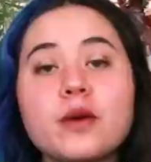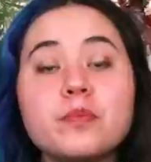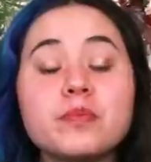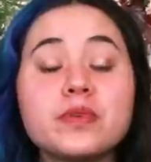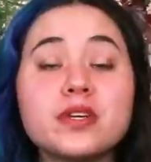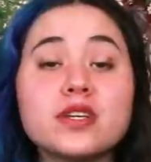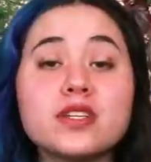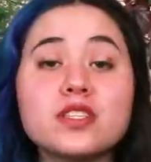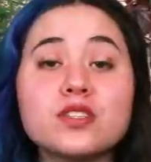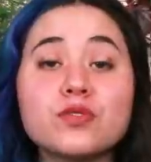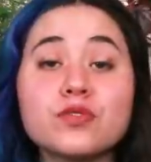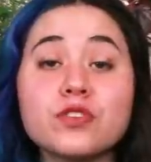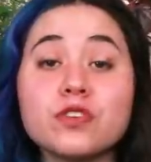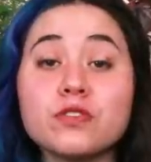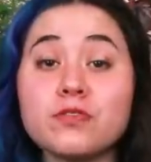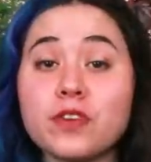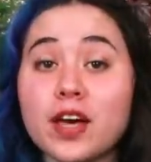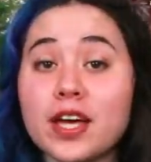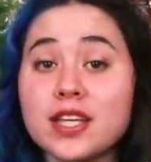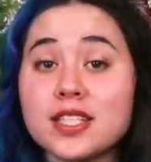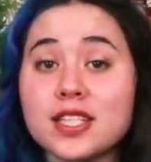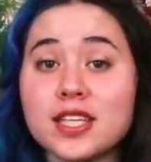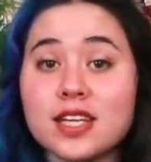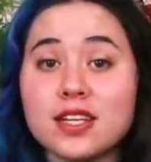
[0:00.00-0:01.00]
Amia
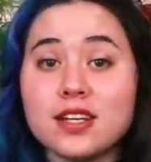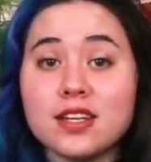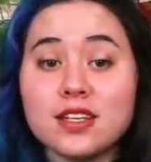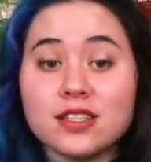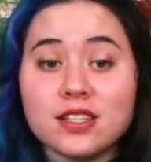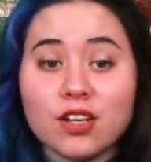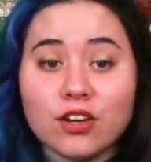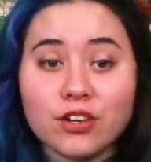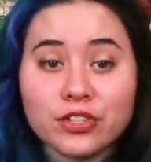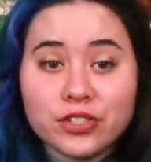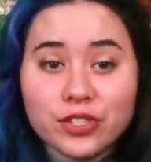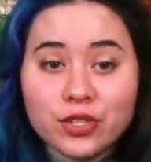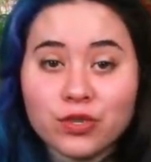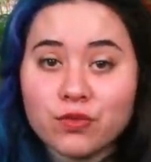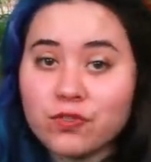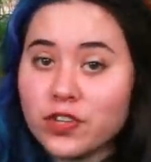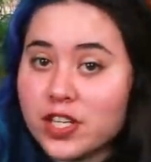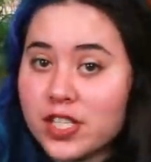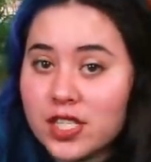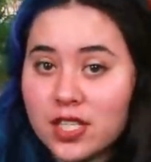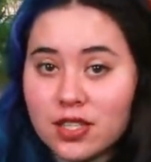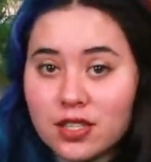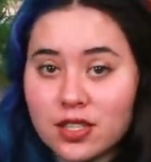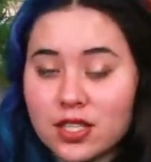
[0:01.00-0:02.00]
Srinivasan has also
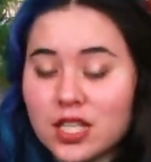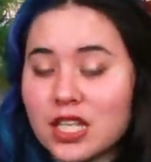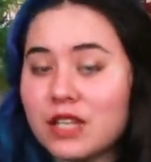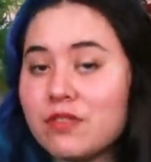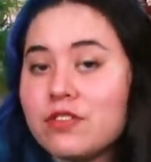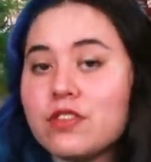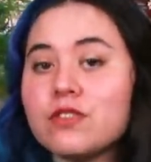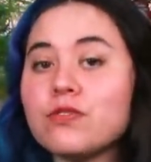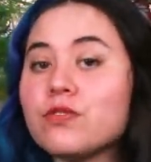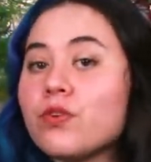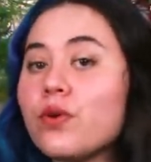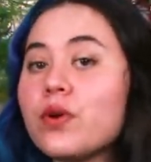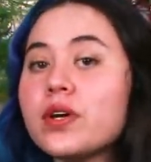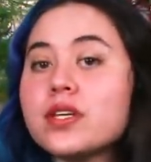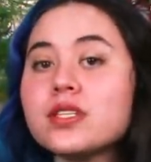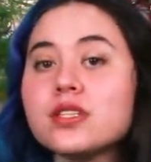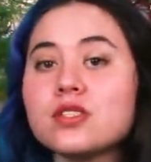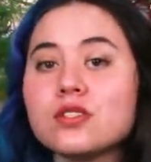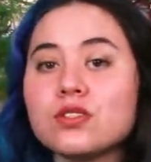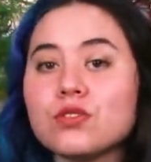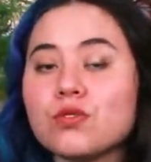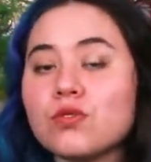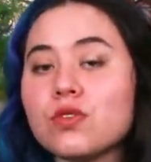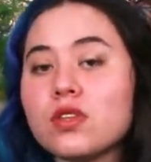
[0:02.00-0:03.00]
recently given
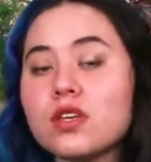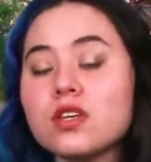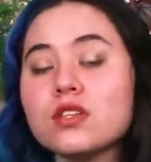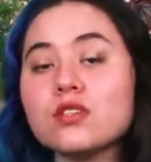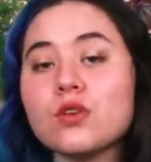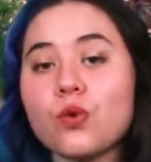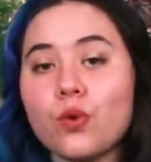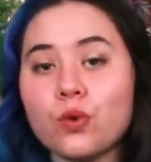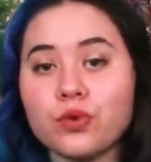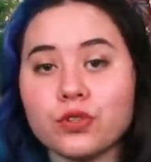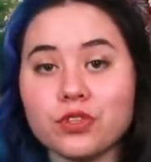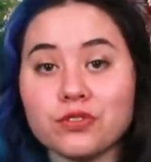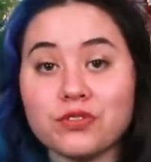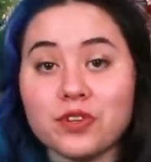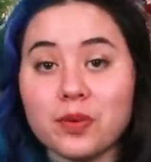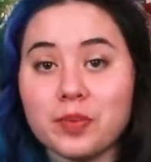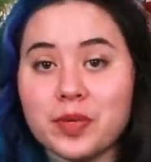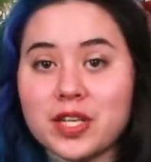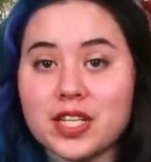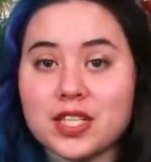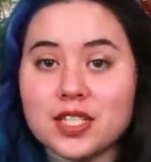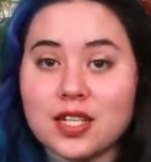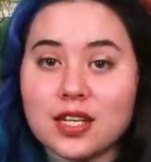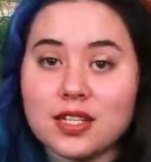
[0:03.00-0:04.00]
voice to these older
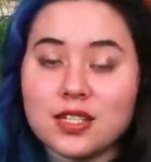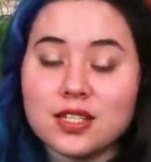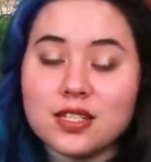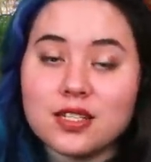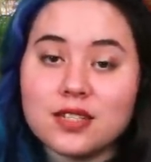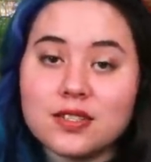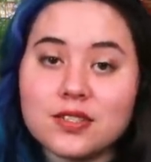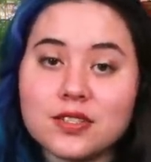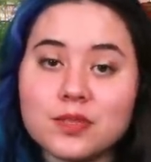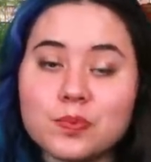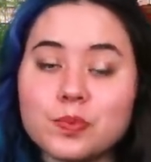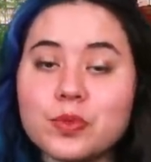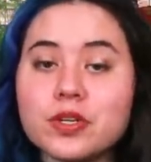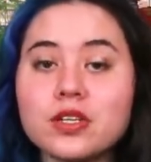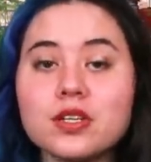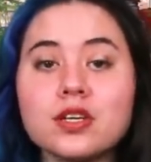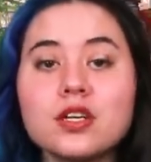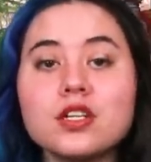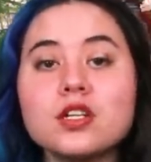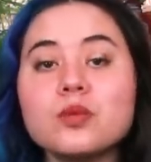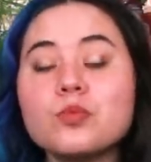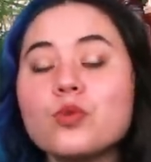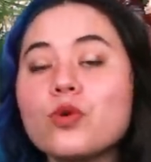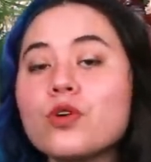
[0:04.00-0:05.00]
feminist ideas, but
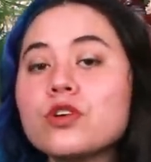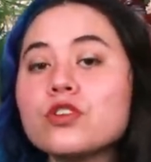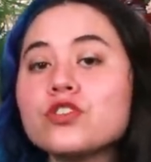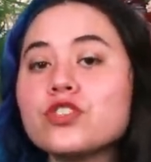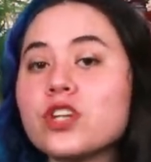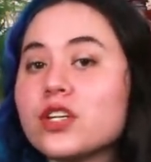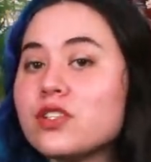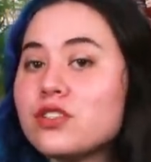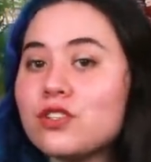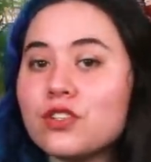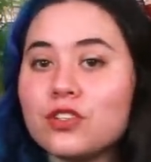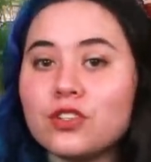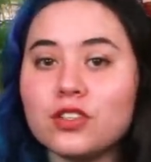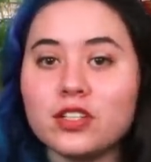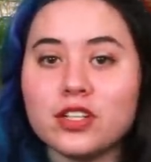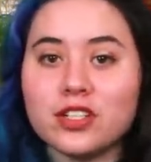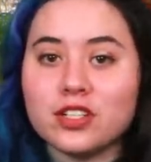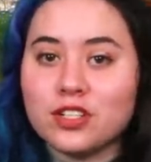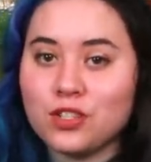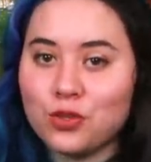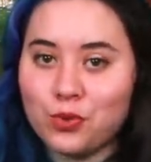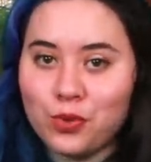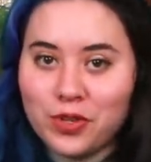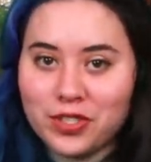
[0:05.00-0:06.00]
in a more gentle
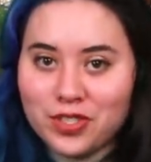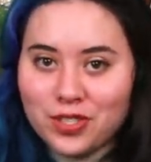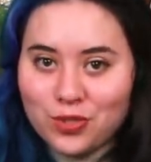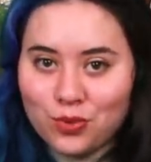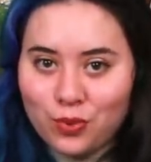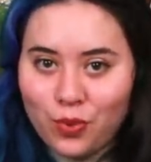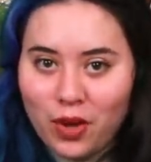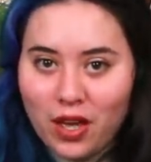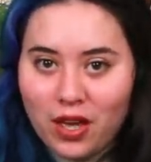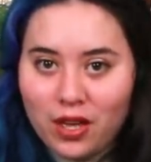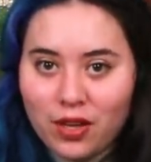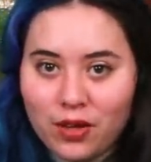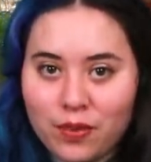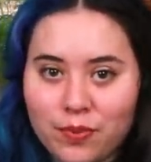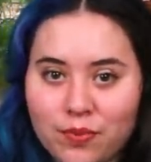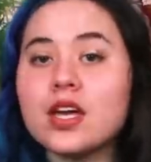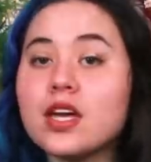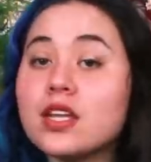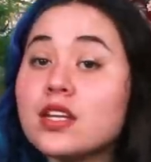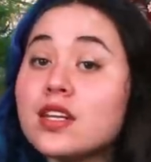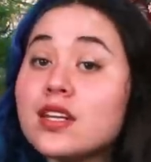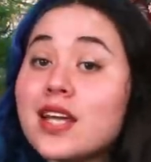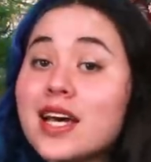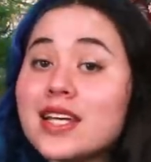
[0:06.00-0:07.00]
and nuanced way.
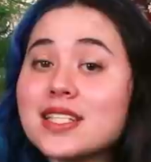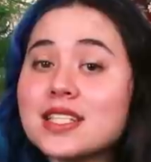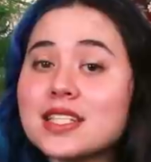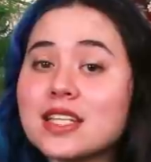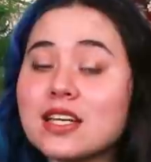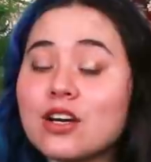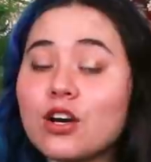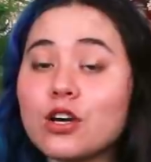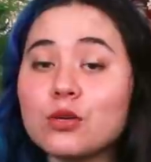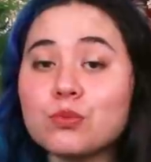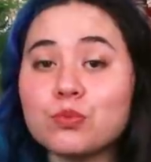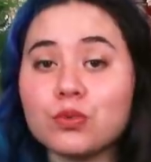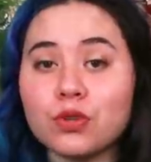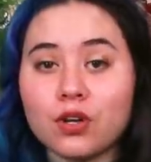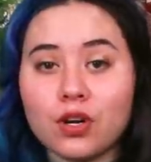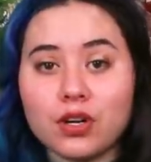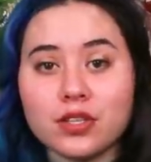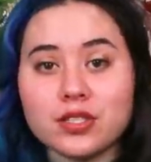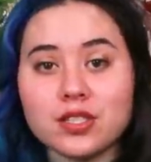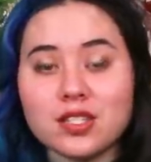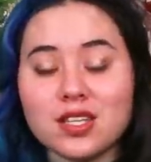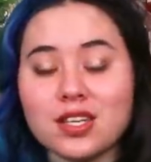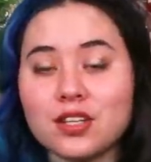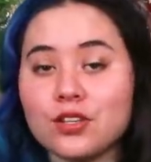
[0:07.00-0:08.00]
In an essay on
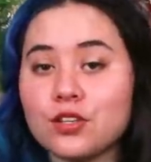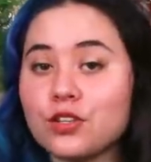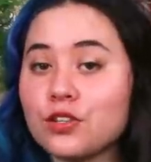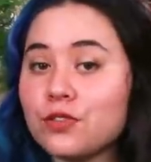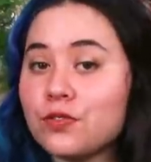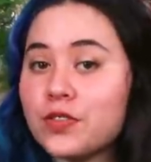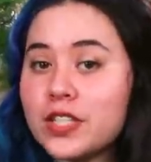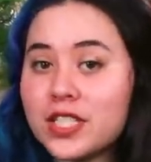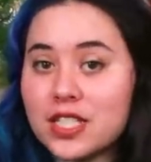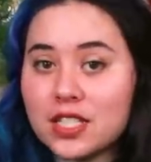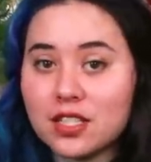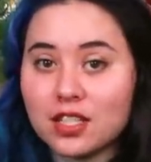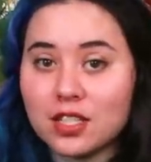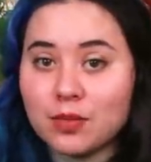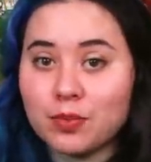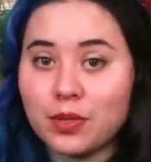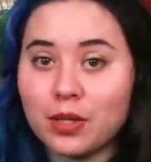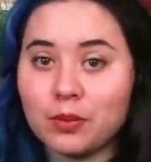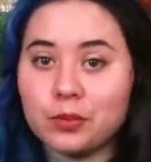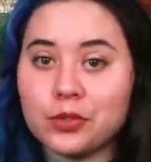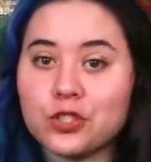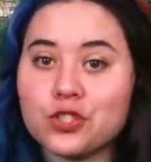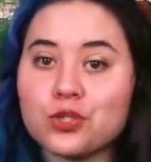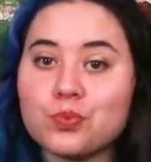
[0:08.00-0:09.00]
prawns in her recently
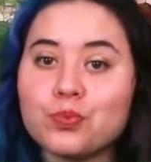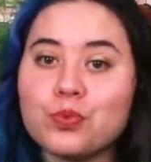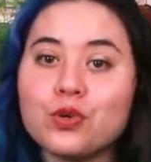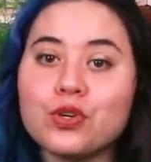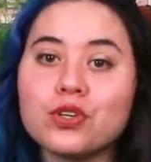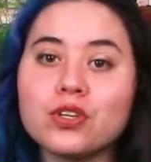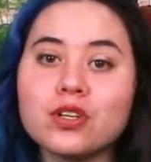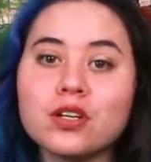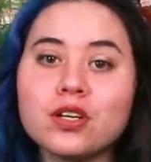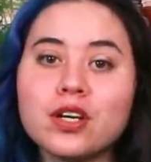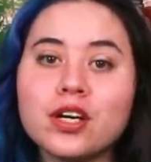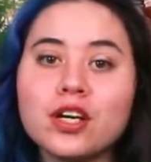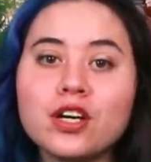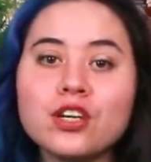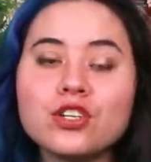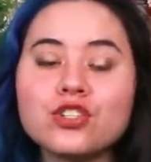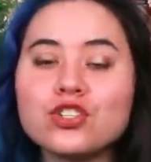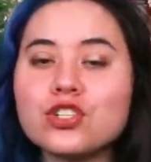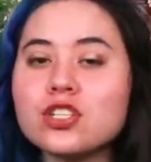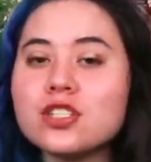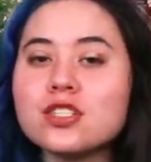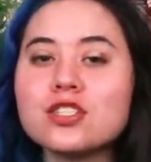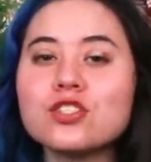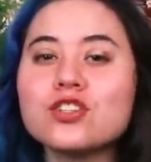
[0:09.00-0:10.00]
published book,
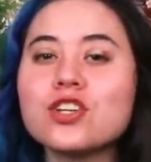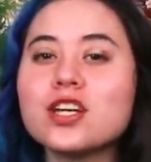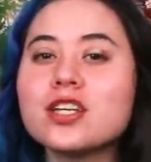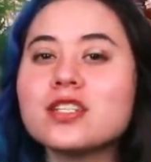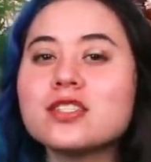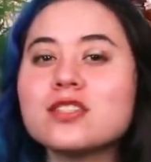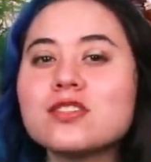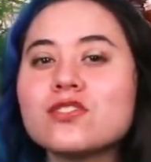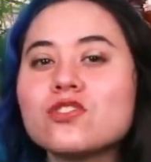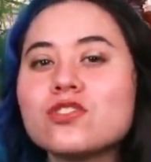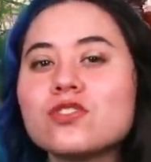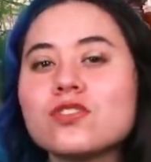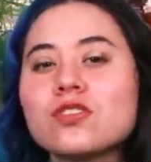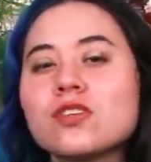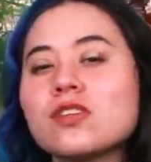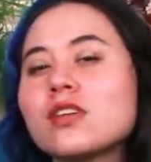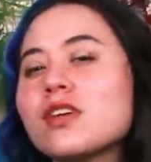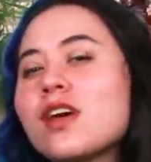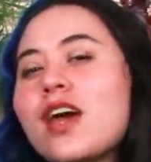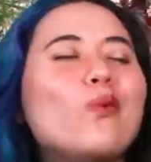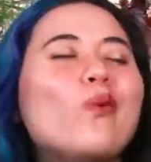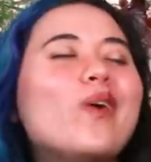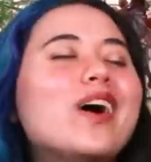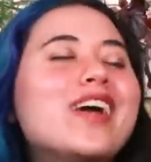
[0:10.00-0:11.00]
she suggests,
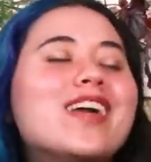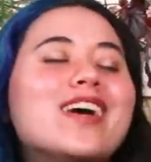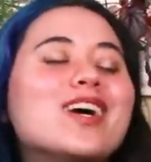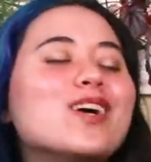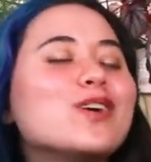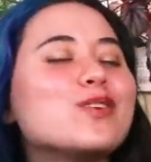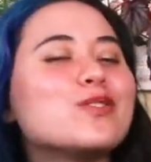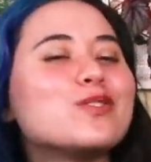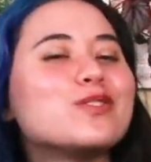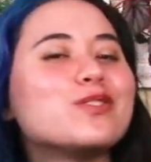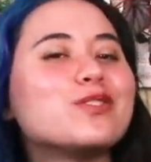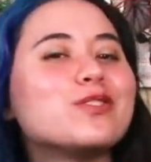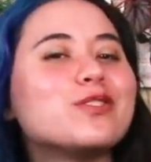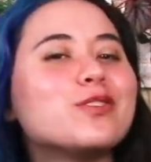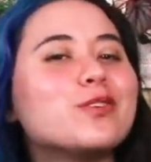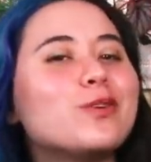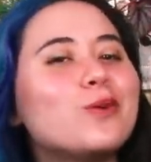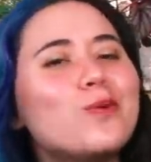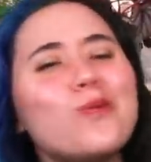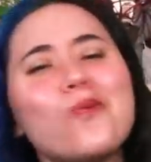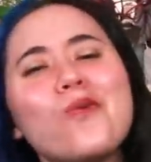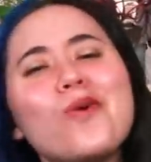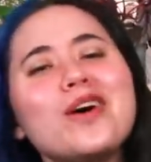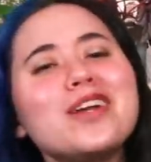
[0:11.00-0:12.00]
what if?
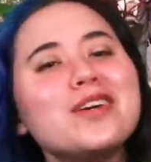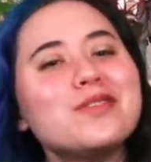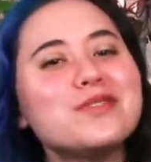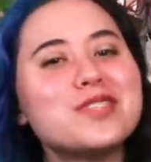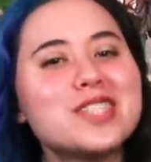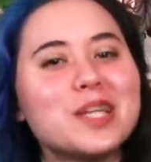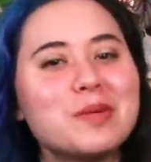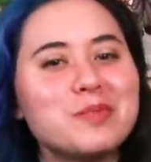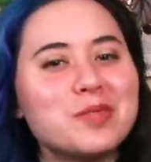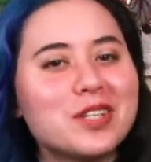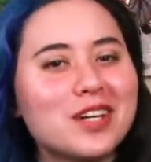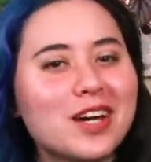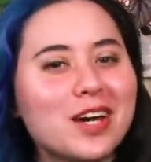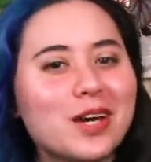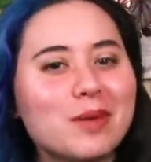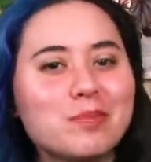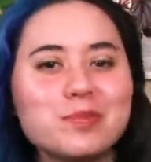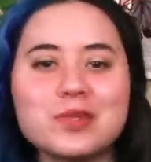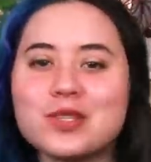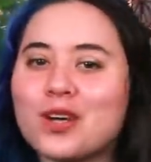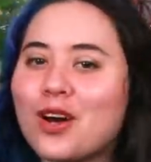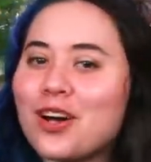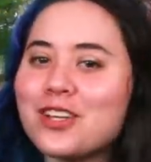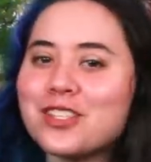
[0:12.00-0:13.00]
What if
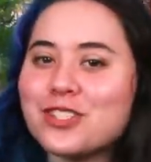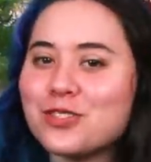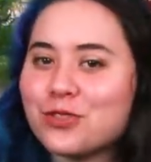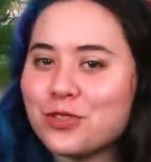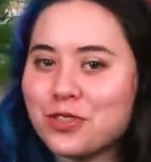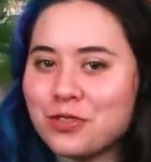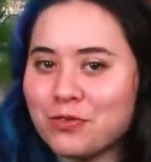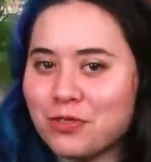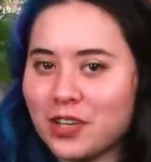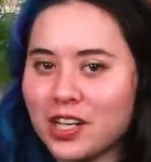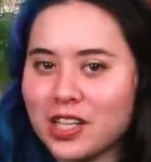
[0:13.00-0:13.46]
sometimes on-screen